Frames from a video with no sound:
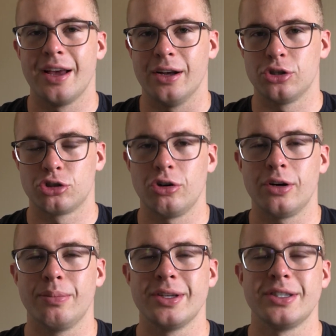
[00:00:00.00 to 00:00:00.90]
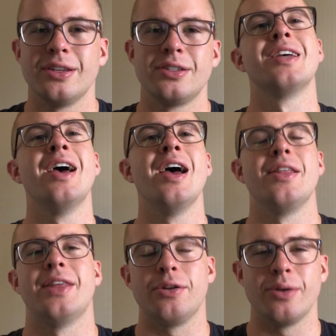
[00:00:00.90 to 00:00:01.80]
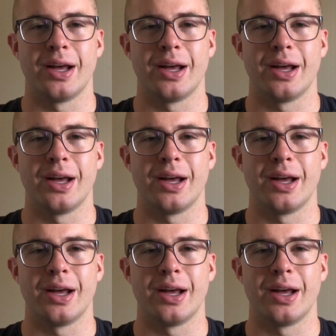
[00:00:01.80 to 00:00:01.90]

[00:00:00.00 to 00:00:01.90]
a strong business that you